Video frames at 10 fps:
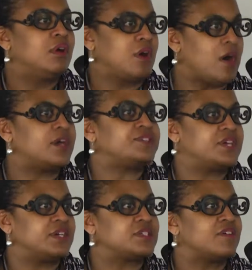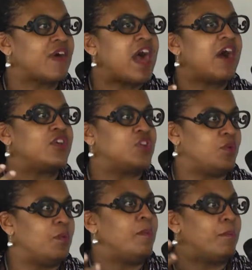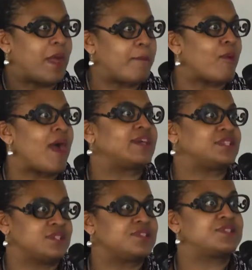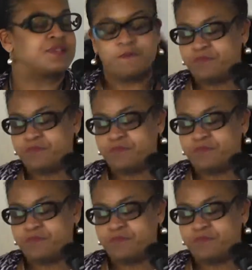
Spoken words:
context of how you might practice.